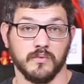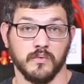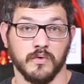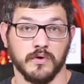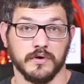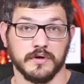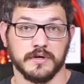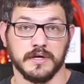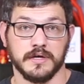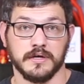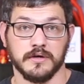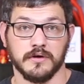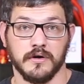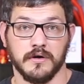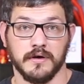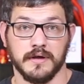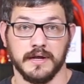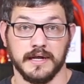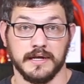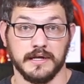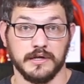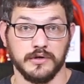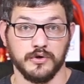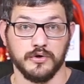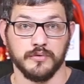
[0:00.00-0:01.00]
working
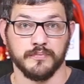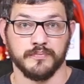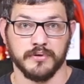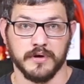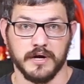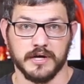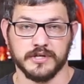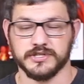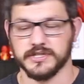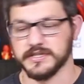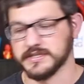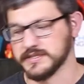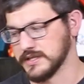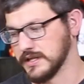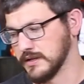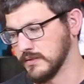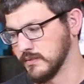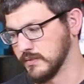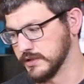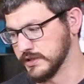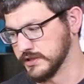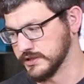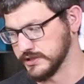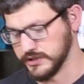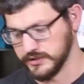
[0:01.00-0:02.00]
on any new projects that I
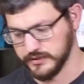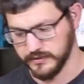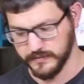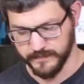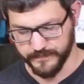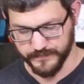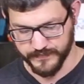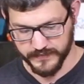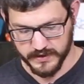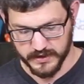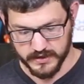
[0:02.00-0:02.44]
want to do.